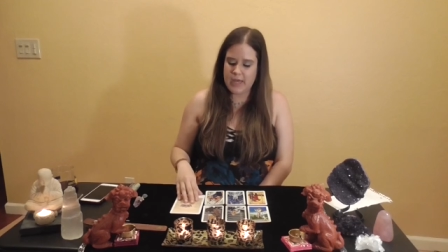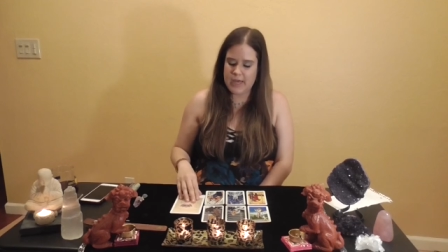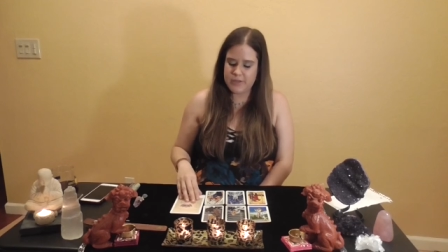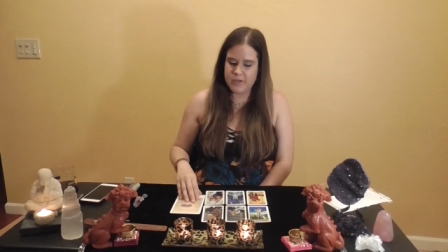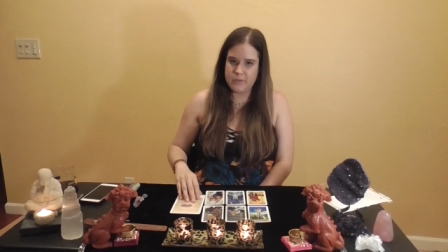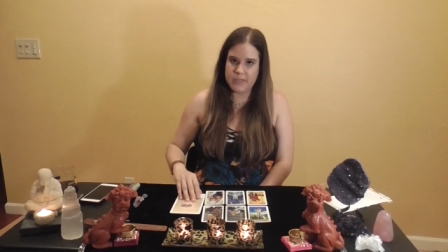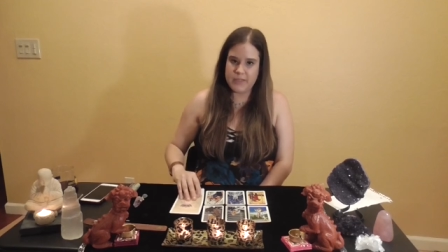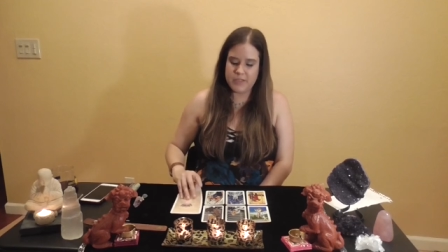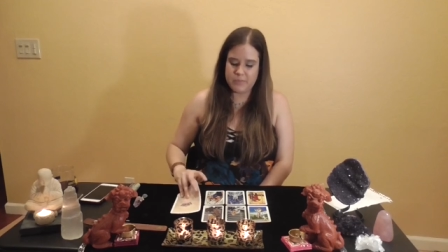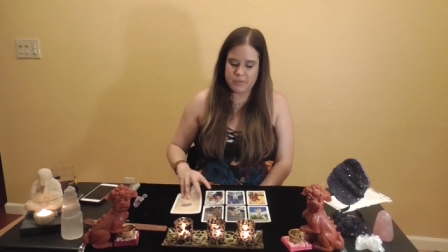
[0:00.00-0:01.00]
And don't
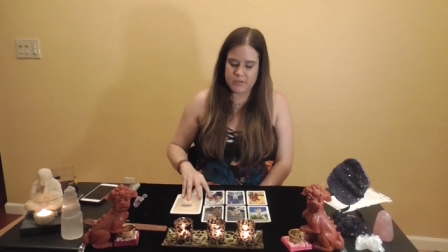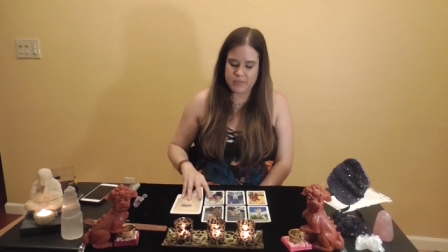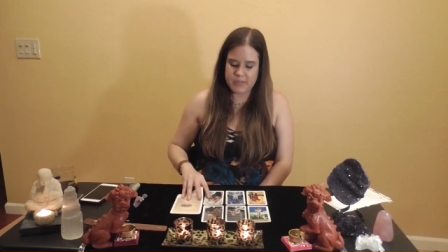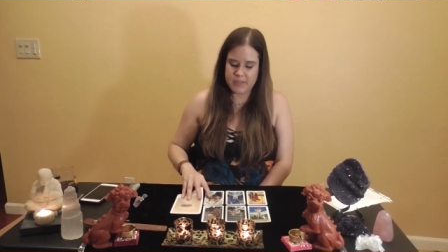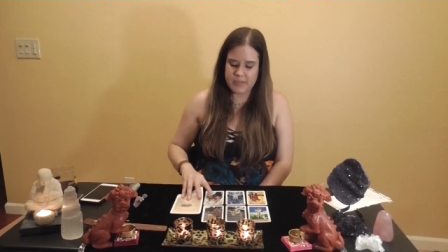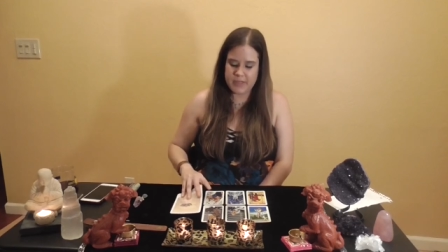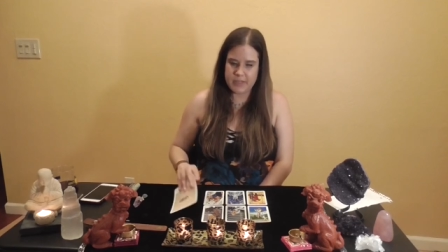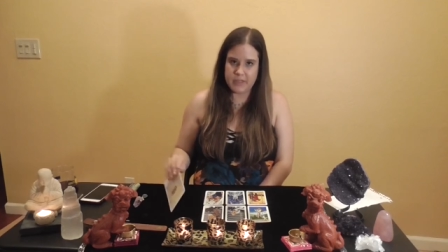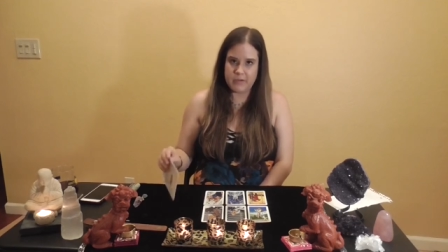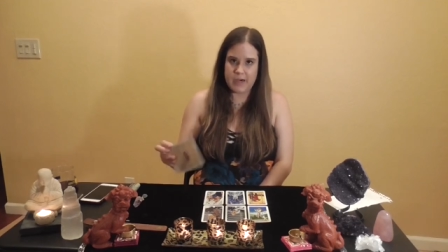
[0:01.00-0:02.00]
let this person
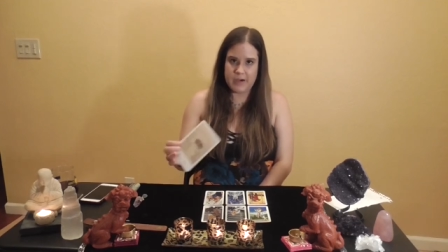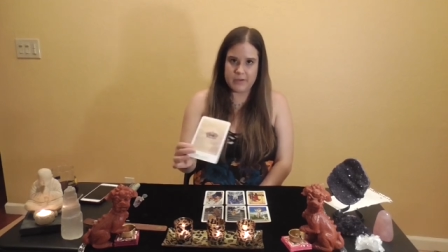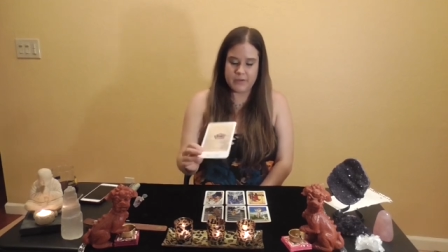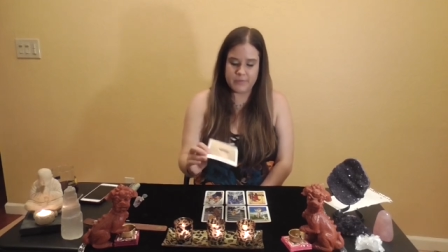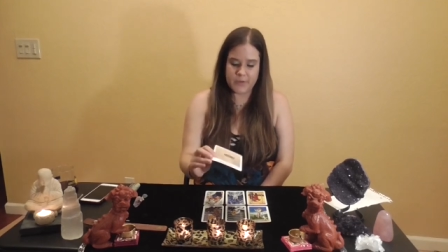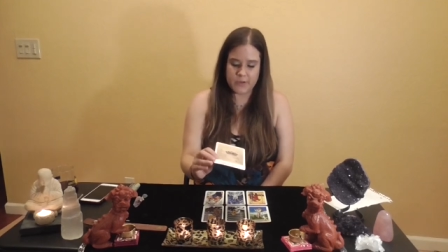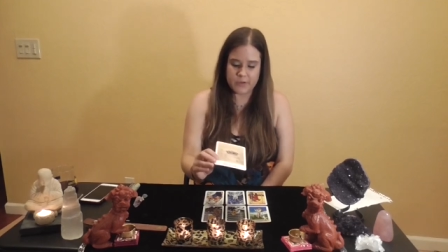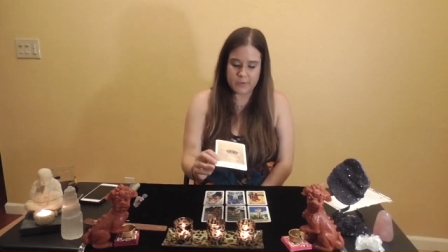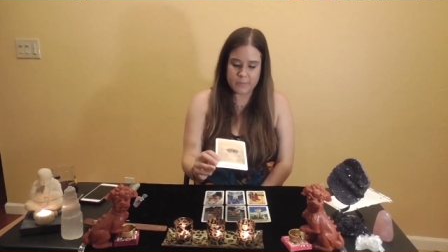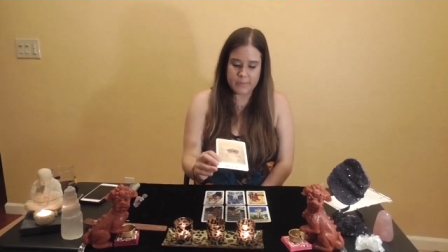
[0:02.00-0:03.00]
kick you out of
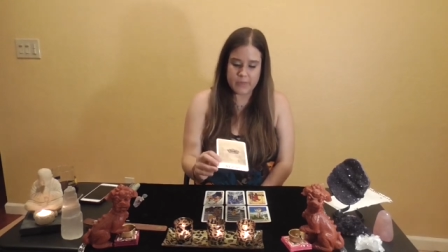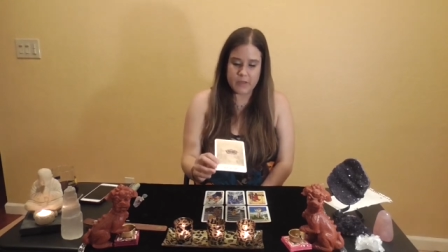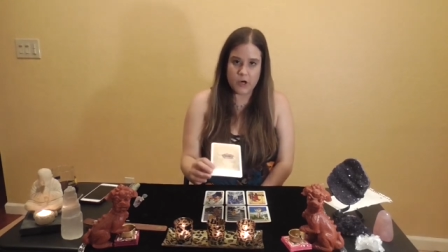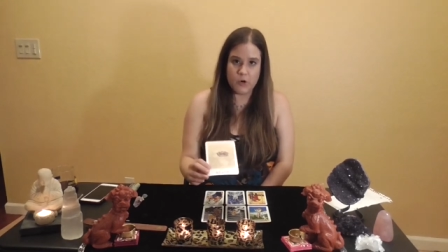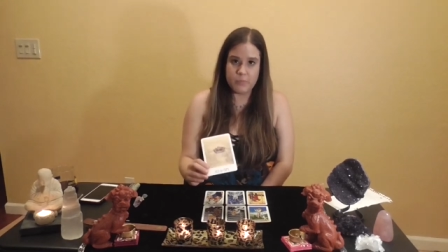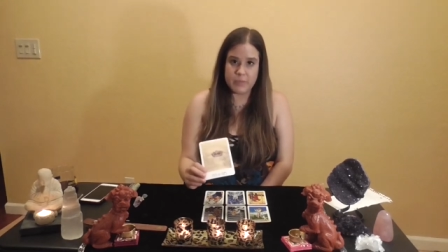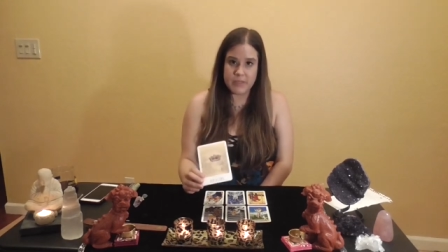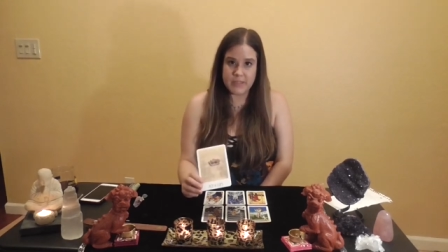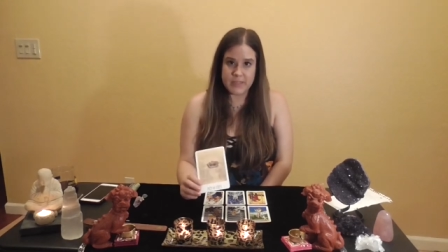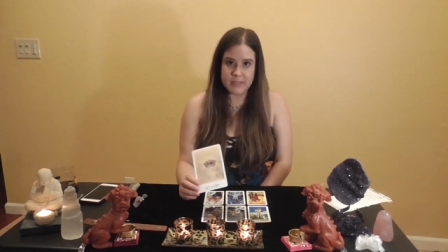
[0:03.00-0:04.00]
your
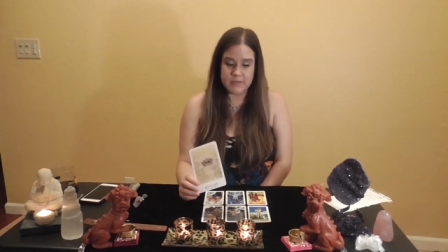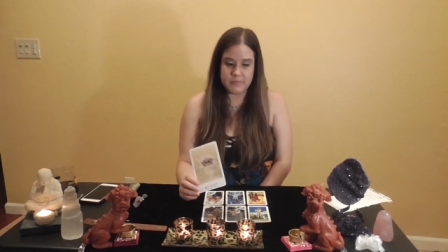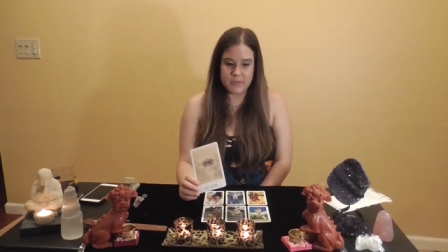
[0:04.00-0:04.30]
openness and